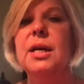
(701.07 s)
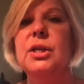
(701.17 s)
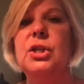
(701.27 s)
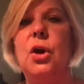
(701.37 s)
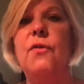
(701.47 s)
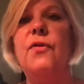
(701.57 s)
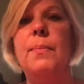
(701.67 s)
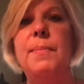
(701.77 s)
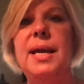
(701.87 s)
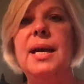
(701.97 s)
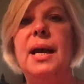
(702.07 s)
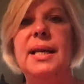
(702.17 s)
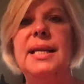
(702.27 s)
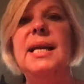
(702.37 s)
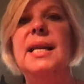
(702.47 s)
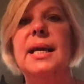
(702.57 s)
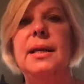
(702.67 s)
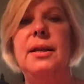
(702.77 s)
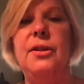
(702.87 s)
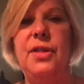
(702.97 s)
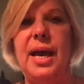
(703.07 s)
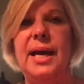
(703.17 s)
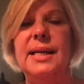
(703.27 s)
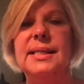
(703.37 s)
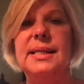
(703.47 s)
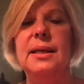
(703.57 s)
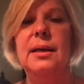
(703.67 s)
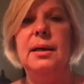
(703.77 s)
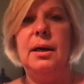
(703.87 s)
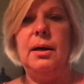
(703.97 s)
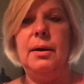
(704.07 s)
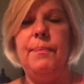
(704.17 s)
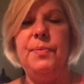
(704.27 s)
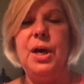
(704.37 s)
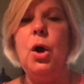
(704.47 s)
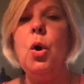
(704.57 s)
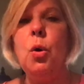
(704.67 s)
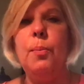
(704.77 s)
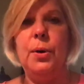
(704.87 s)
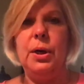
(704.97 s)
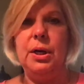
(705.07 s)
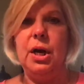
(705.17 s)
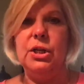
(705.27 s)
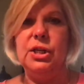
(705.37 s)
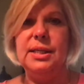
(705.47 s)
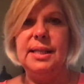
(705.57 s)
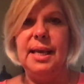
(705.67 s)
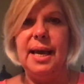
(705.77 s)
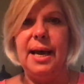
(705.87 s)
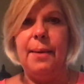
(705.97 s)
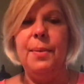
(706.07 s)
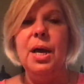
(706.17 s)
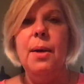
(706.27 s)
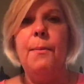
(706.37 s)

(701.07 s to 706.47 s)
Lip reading: So for me, I needed that, the whole book, not just the app.